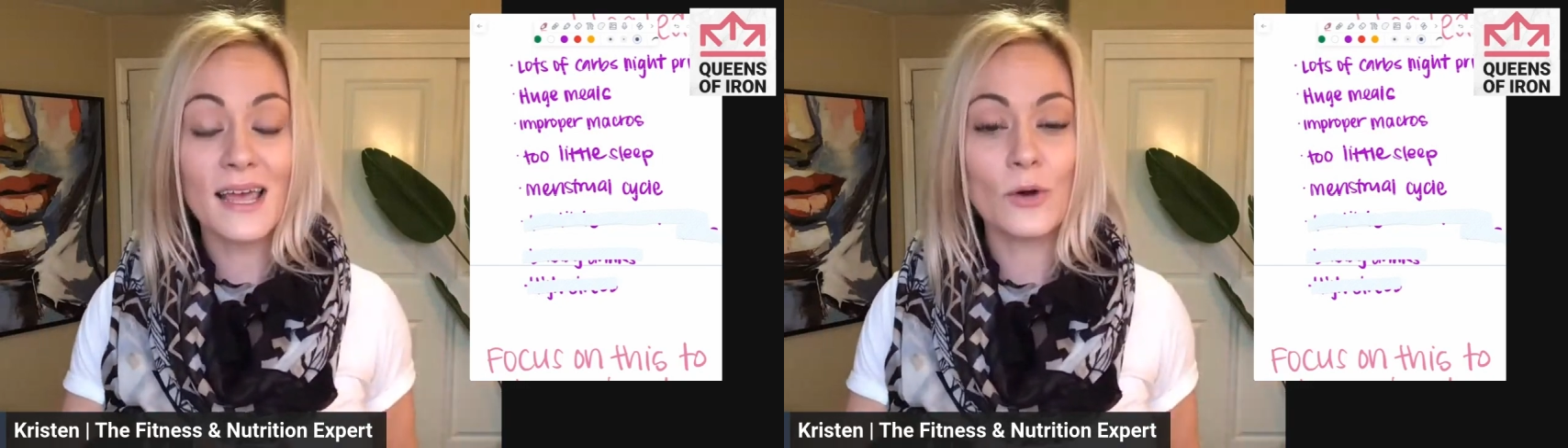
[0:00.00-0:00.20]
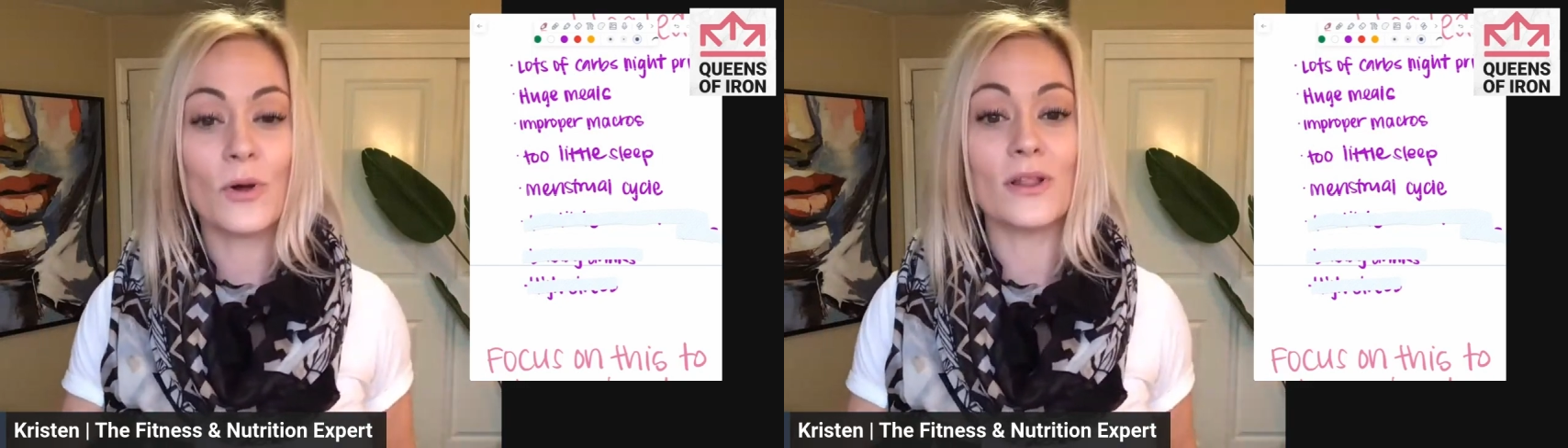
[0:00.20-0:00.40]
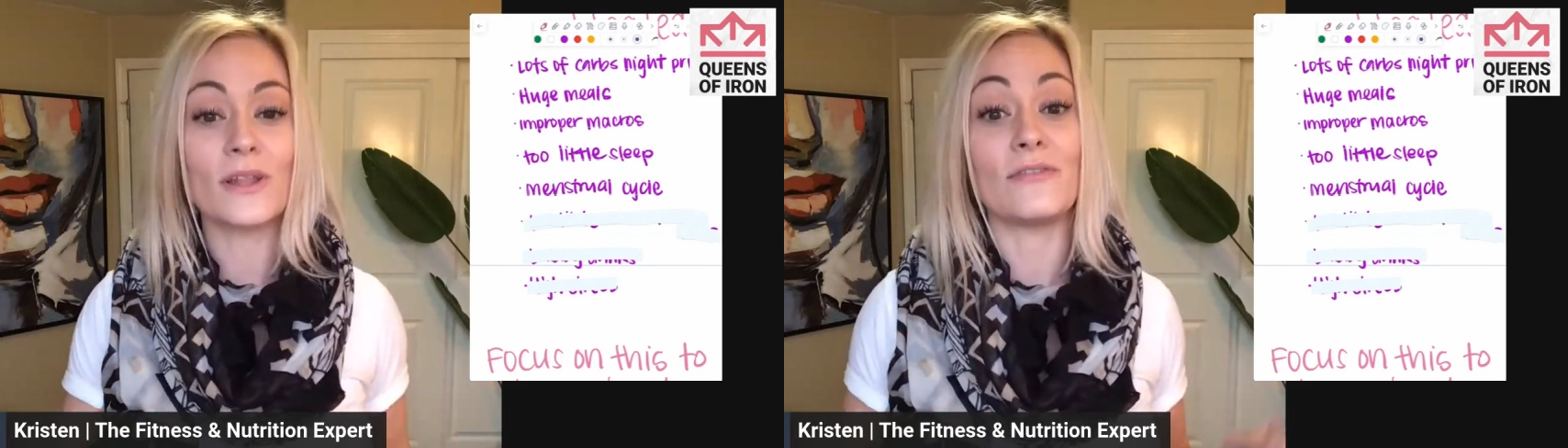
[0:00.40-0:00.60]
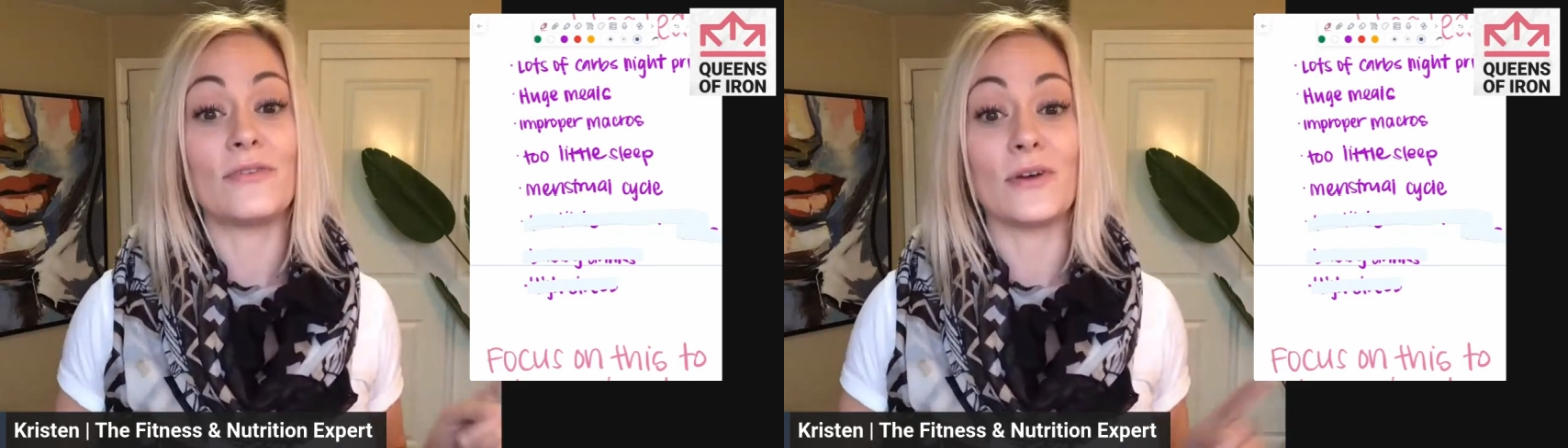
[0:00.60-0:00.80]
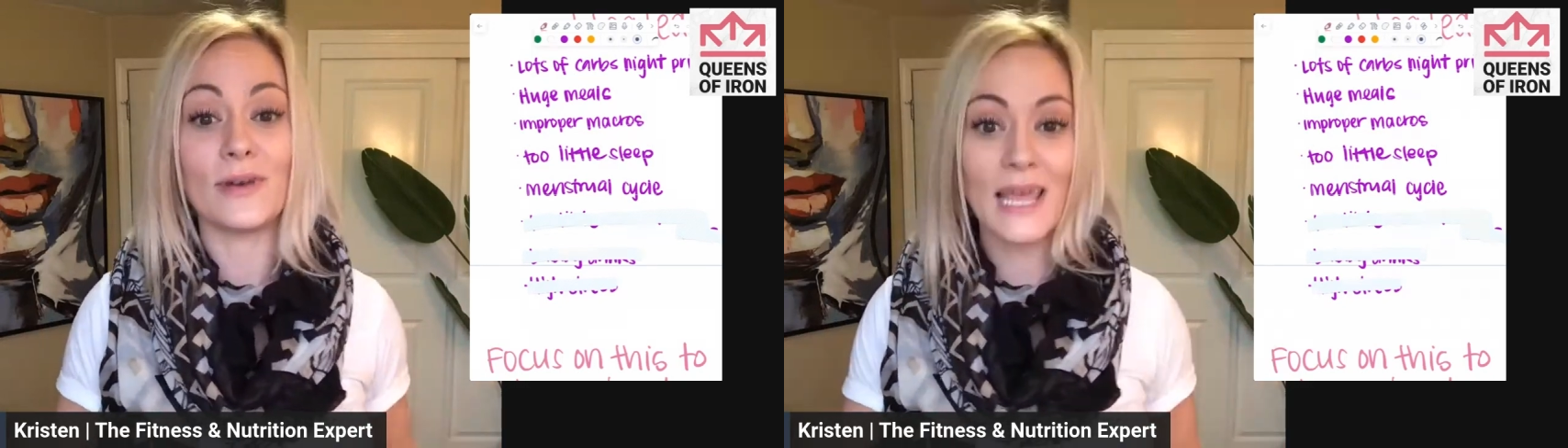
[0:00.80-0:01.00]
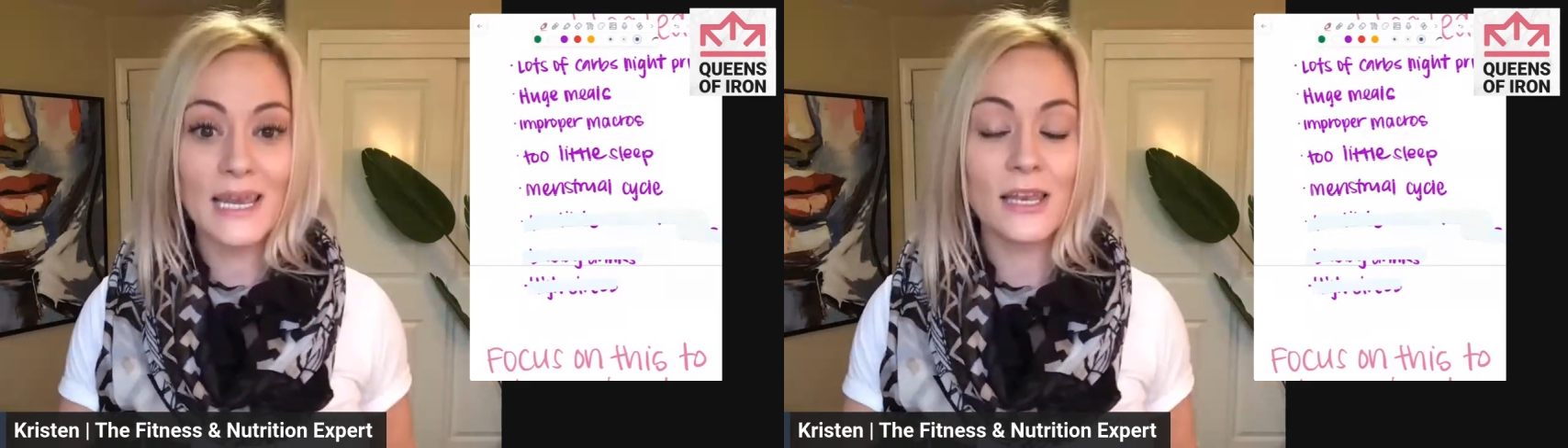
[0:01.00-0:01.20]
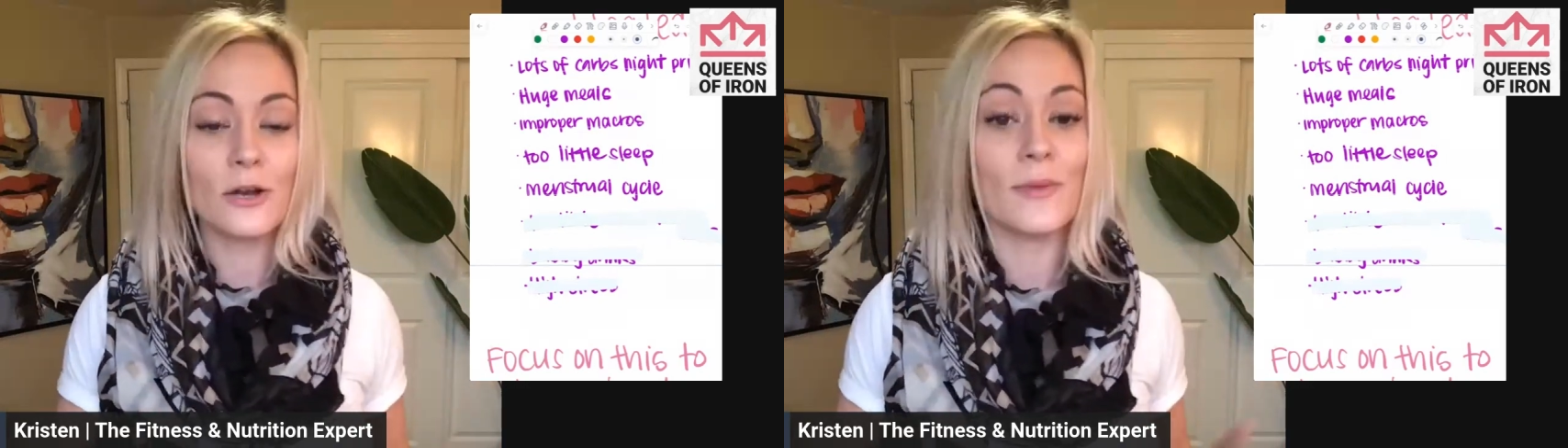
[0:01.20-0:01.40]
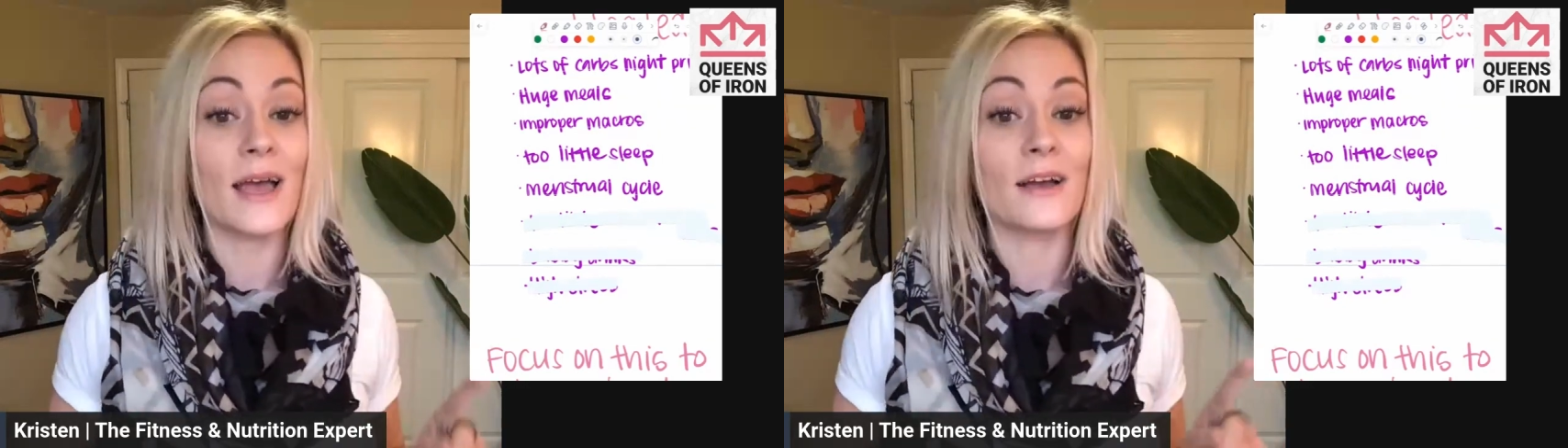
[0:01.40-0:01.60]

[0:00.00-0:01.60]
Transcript: high quality food, hitting your